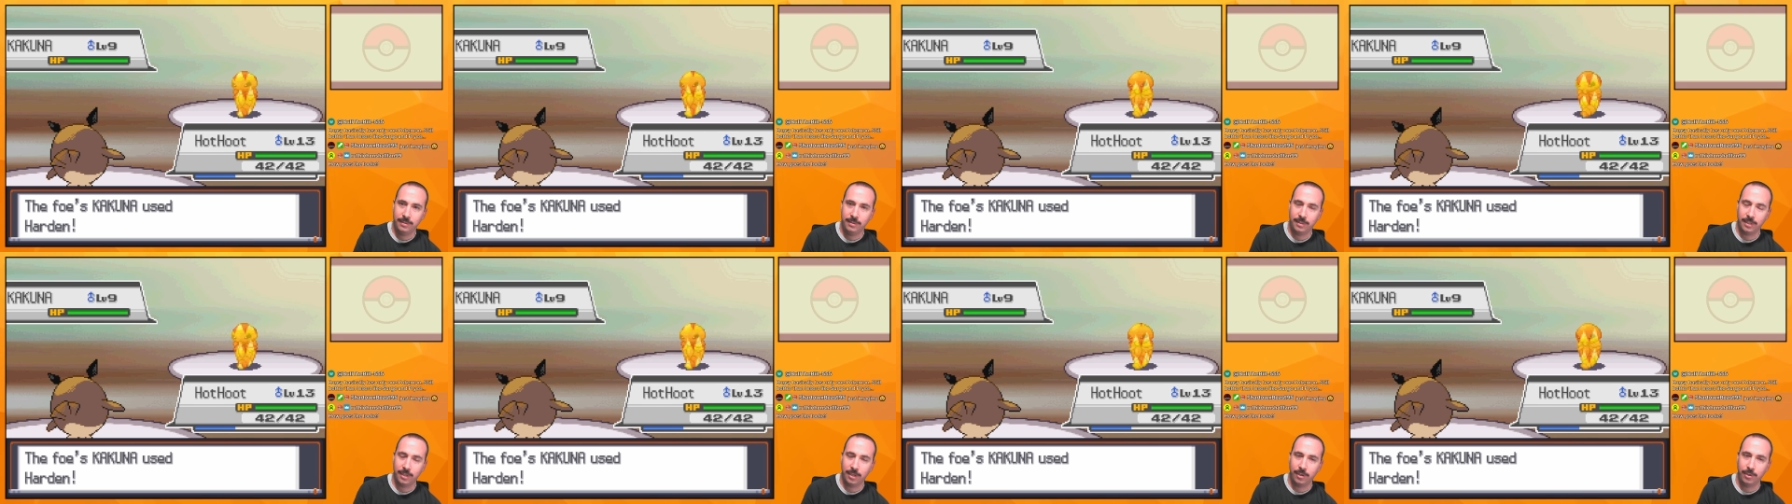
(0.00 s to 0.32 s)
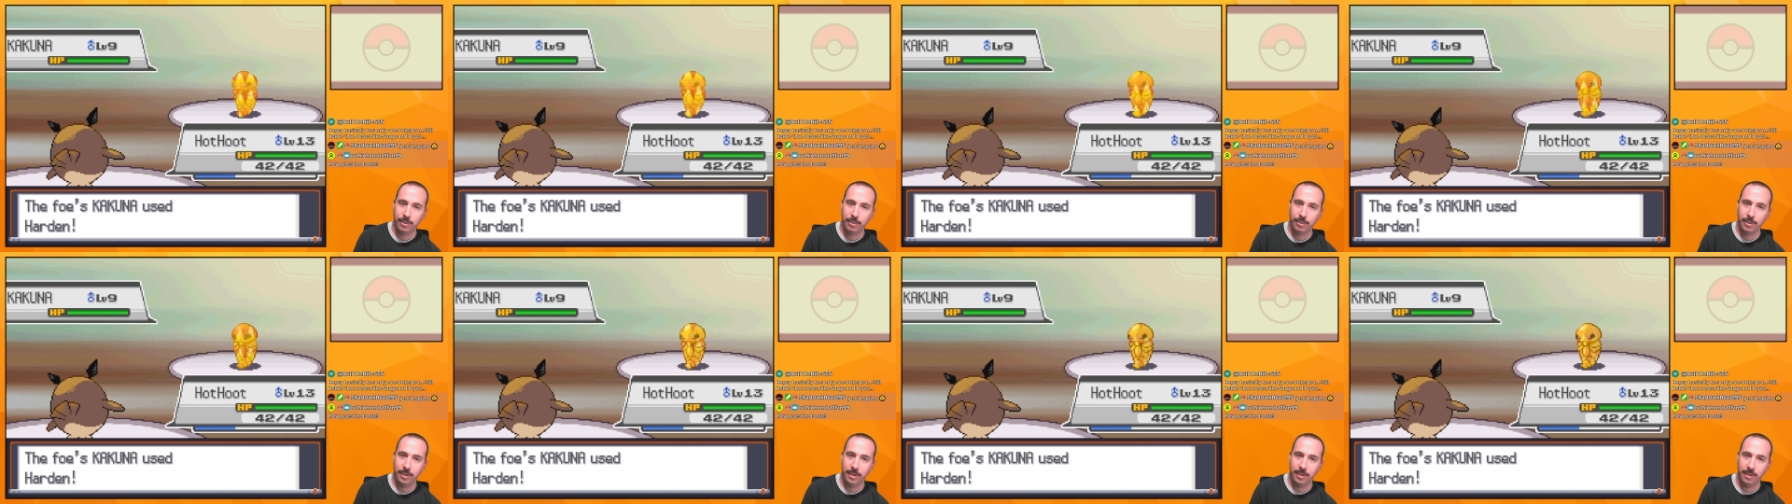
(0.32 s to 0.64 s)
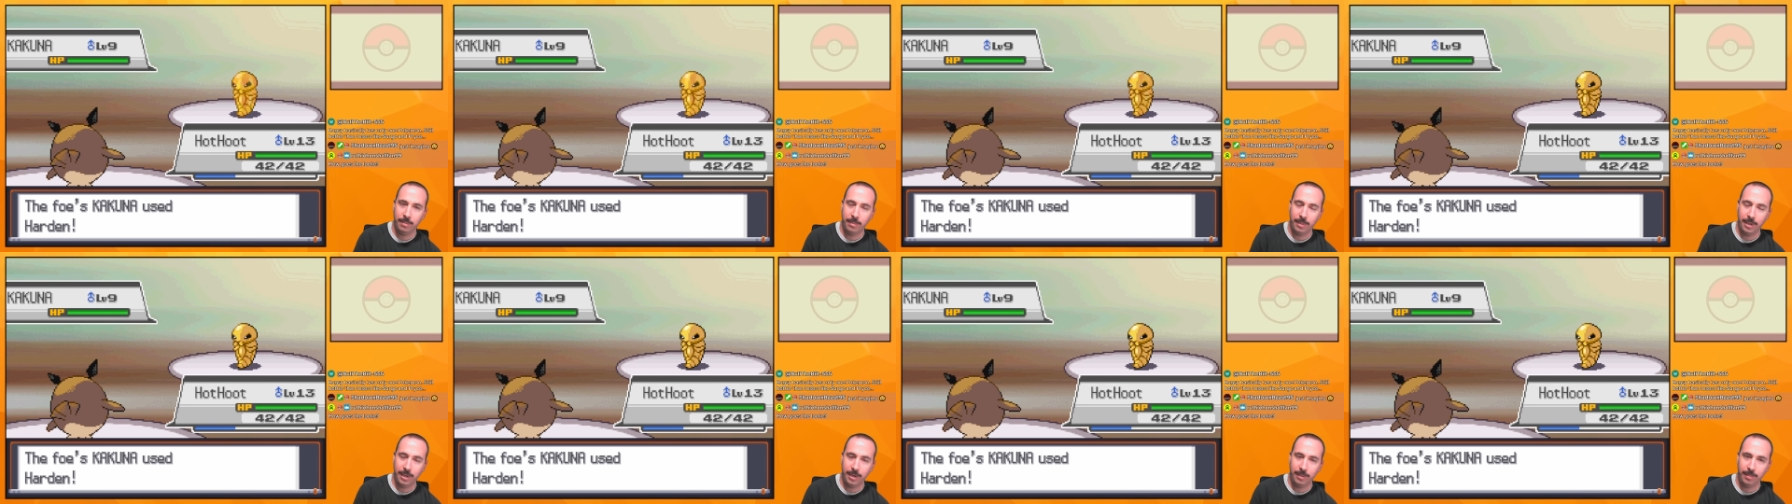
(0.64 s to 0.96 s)
Kakuna and the
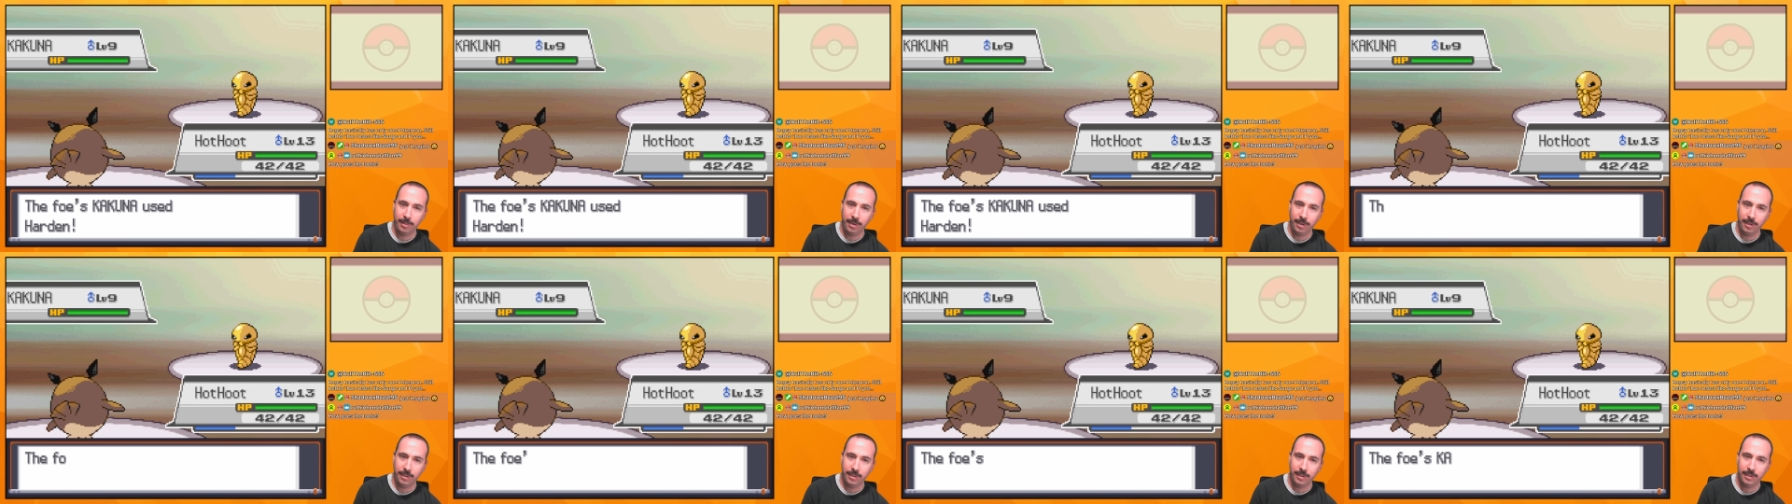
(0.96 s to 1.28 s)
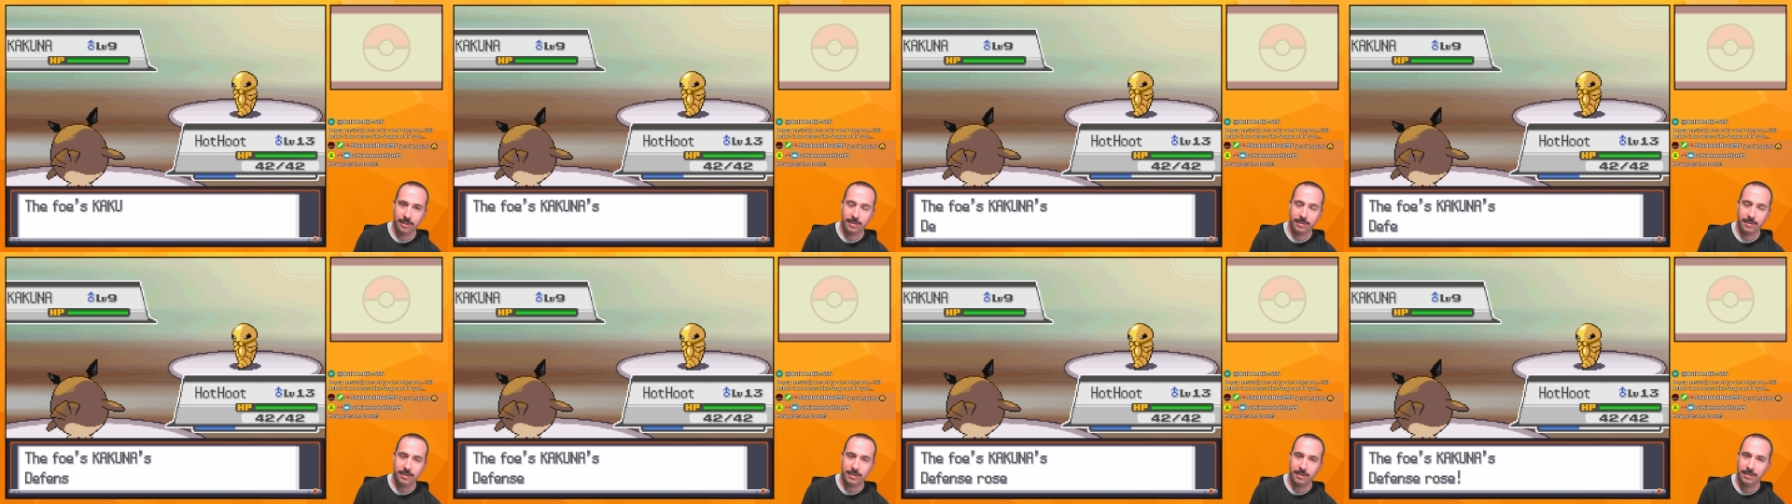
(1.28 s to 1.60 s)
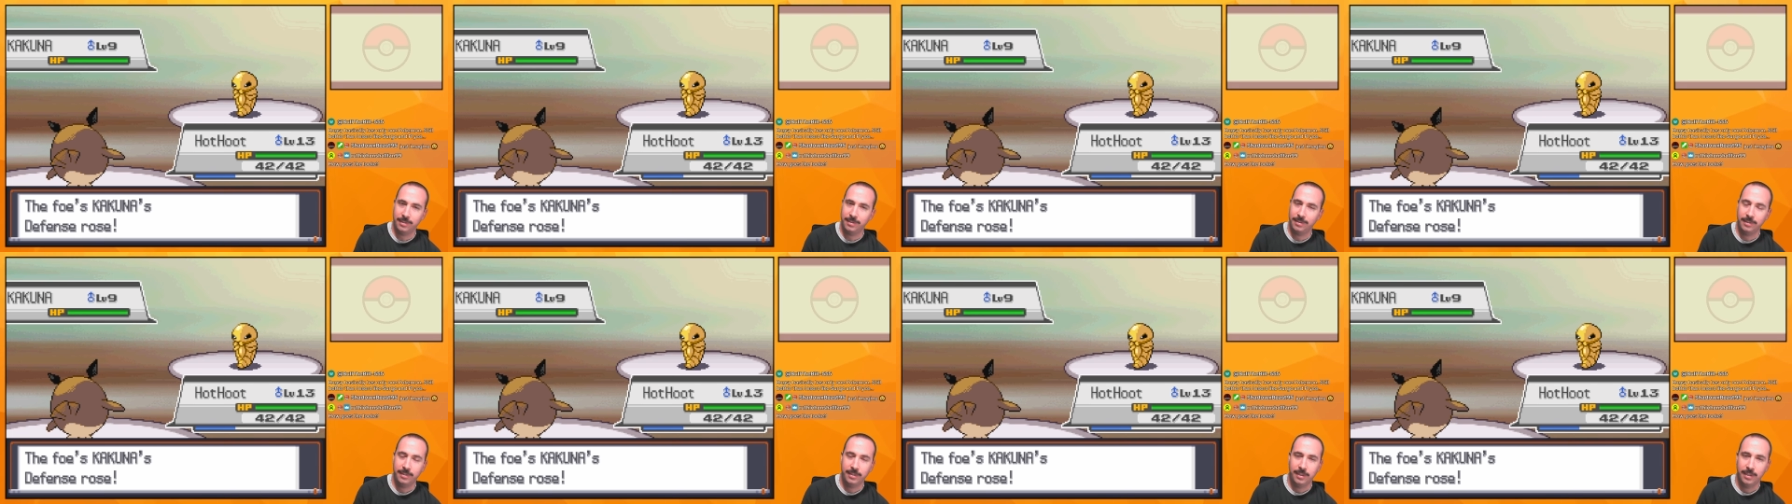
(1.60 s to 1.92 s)
Metapod.
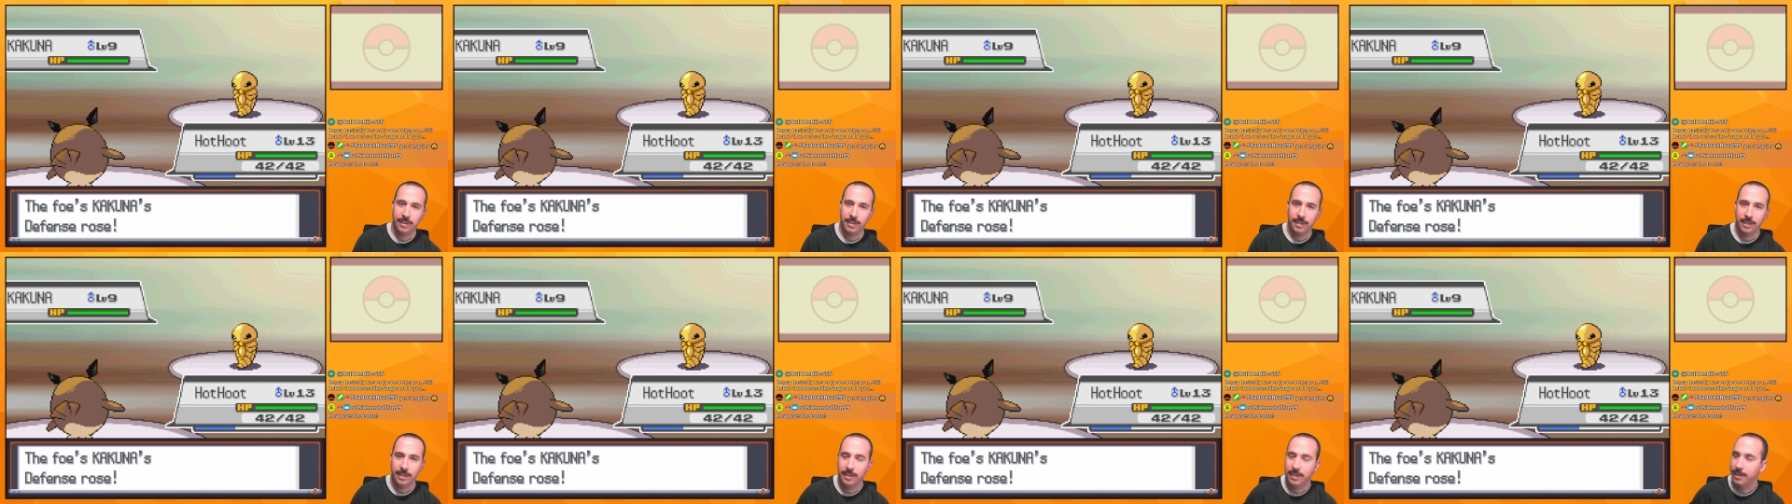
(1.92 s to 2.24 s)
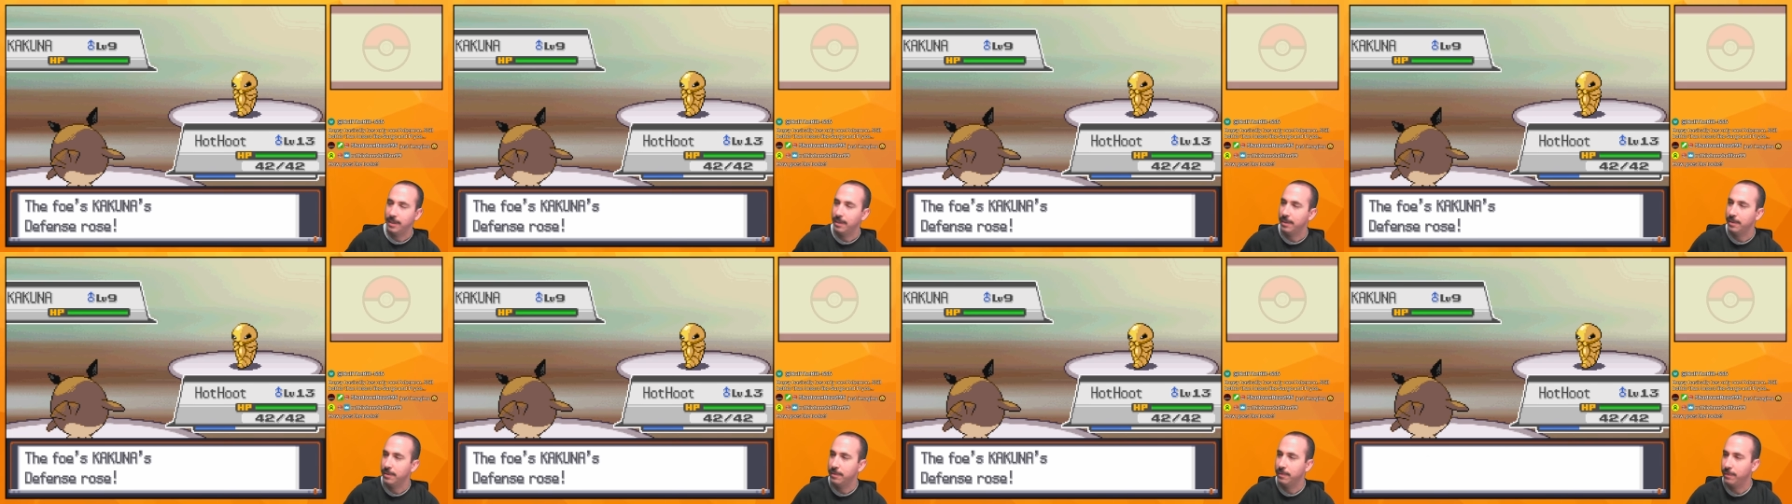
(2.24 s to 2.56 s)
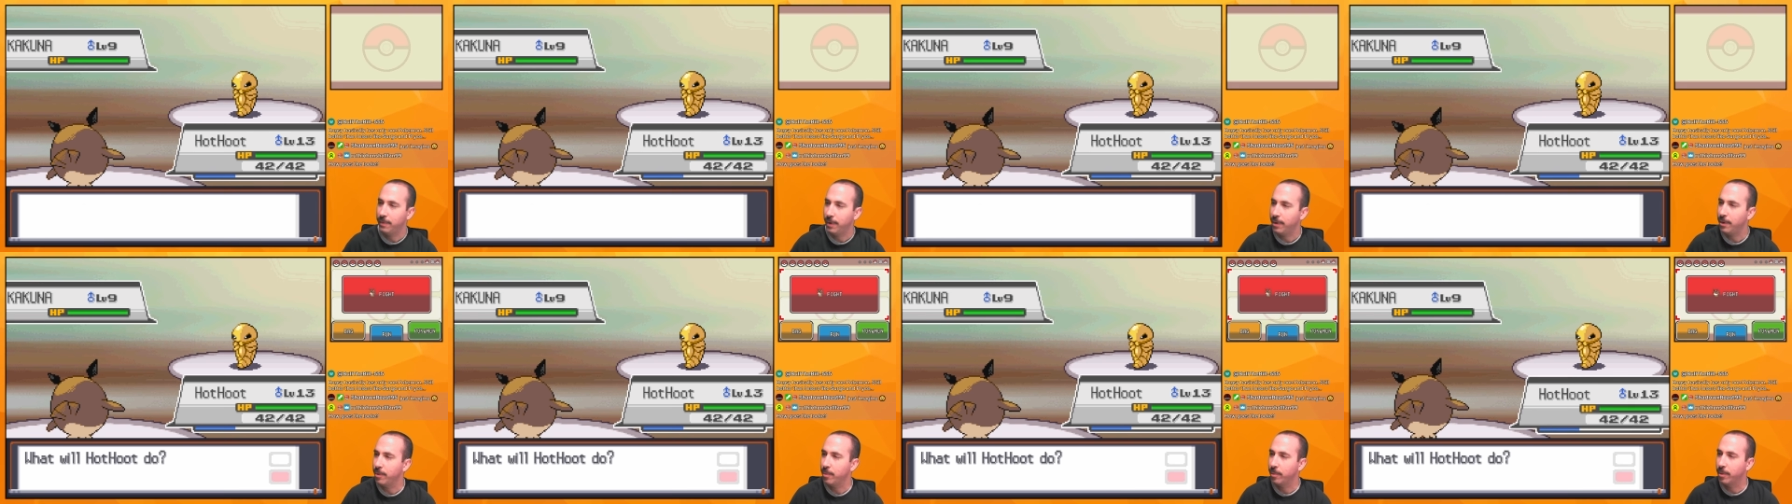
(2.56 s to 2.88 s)
It's
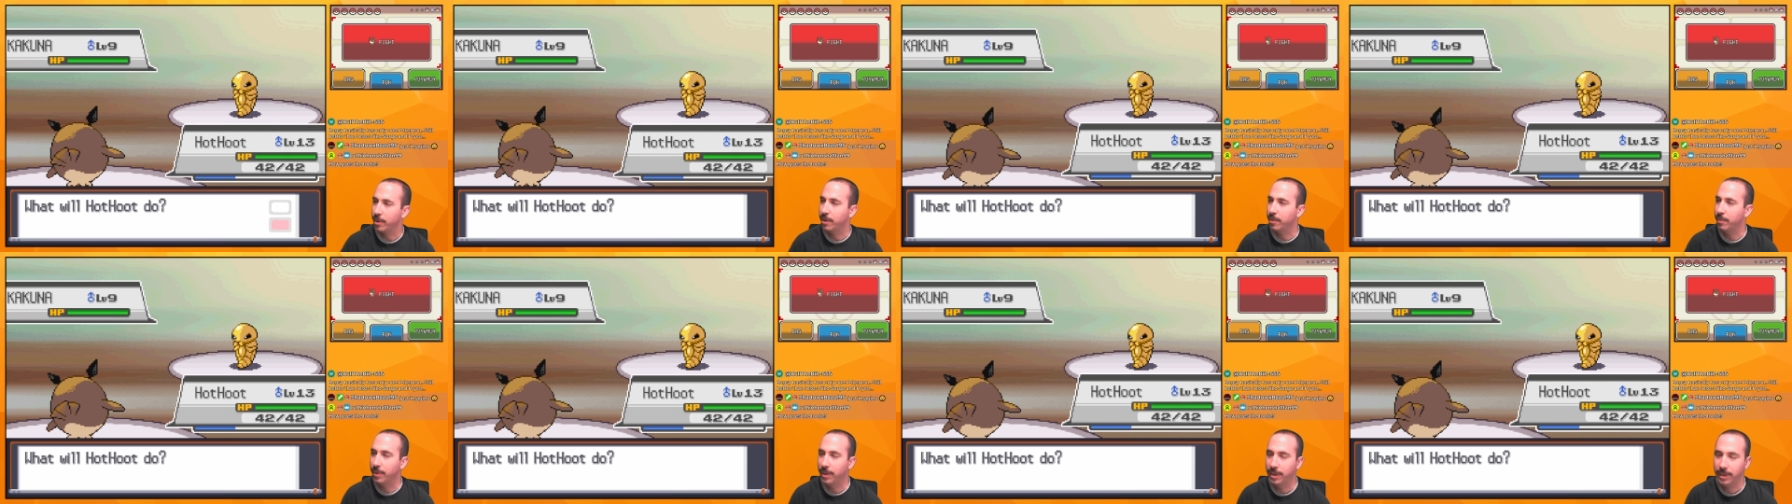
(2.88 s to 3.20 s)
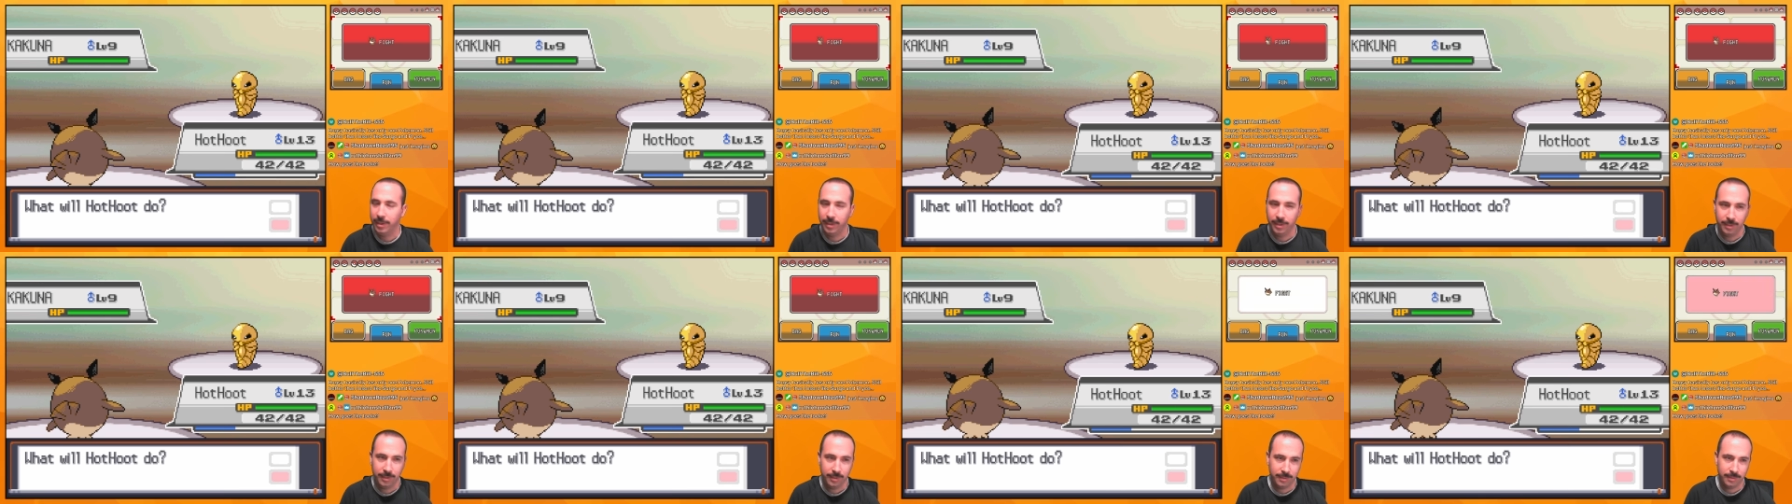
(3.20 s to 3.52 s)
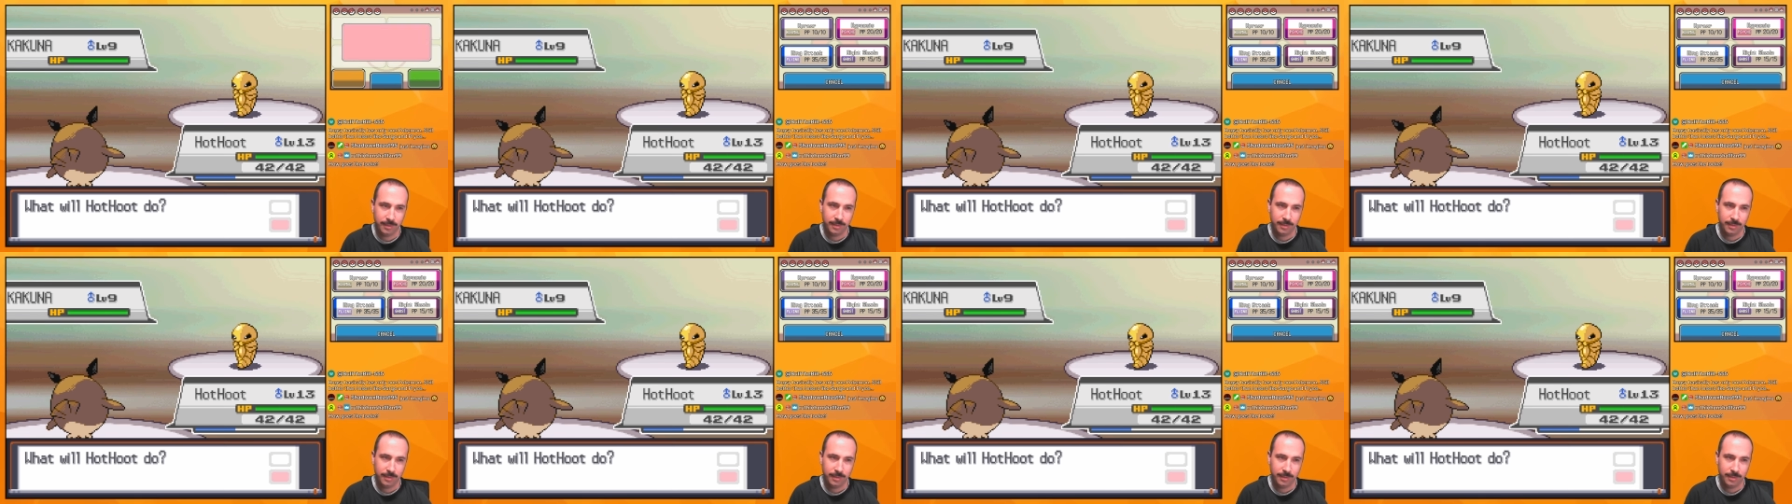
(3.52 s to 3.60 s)
very weird why